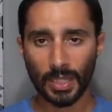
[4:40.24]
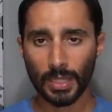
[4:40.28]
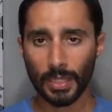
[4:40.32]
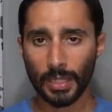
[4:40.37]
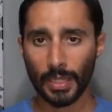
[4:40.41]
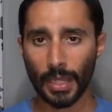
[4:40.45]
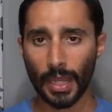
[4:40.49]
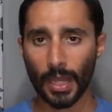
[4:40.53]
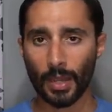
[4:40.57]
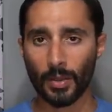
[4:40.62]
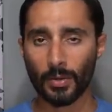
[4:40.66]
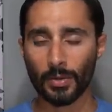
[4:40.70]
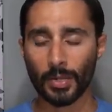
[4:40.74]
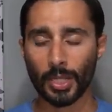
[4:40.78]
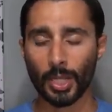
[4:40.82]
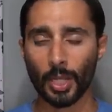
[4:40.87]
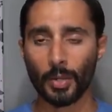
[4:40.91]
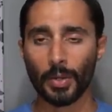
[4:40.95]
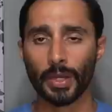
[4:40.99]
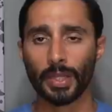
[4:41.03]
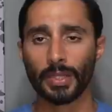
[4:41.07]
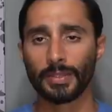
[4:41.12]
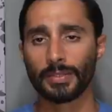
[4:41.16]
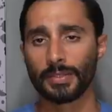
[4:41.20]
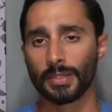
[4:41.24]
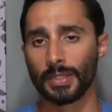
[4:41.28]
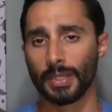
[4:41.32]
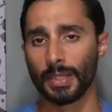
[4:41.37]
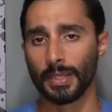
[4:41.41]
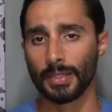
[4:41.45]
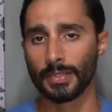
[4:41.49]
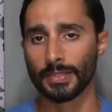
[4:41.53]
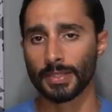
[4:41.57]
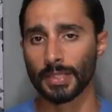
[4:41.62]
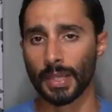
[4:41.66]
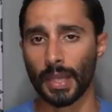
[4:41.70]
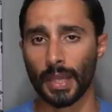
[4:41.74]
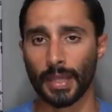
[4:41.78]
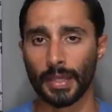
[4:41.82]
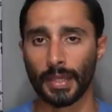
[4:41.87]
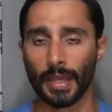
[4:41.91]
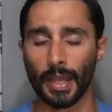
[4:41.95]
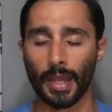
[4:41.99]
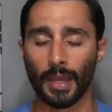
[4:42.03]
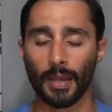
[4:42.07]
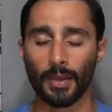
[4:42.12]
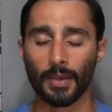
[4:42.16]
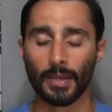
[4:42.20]
Now, going into the inside
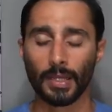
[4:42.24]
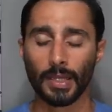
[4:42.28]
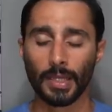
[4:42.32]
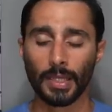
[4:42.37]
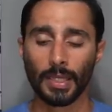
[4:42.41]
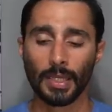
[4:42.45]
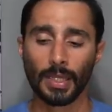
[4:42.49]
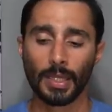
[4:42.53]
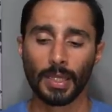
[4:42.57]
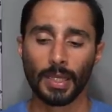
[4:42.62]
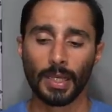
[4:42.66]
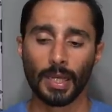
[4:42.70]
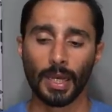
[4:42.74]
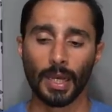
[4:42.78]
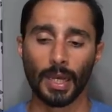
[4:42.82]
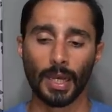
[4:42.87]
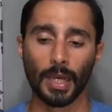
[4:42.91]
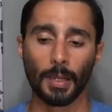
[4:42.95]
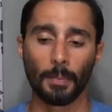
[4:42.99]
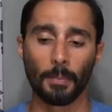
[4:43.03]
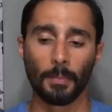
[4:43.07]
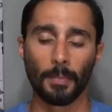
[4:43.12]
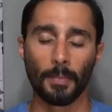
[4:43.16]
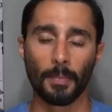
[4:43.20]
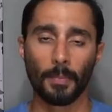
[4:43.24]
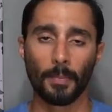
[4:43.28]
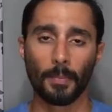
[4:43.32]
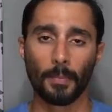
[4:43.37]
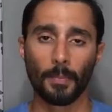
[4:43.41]
now, um,